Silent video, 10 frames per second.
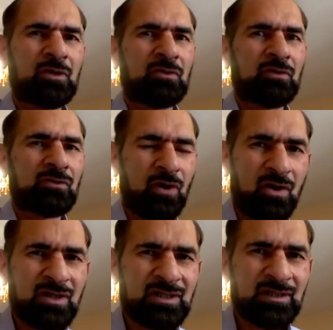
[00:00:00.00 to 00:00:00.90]

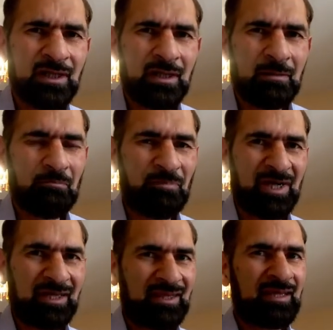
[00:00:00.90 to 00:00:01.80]
wrong, but I
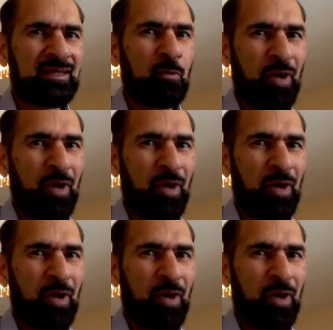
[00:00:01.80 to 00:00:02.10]
think it